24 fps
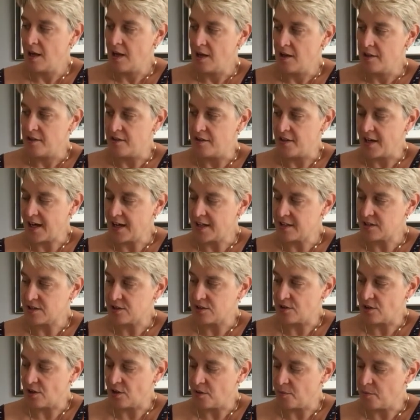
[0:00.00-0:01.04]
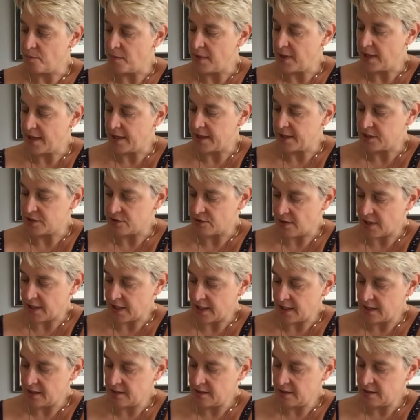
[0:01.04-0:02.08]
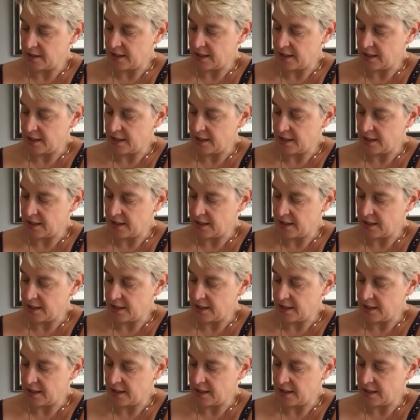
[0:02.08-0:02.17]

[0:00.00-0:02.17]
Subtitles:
That's not my dragon,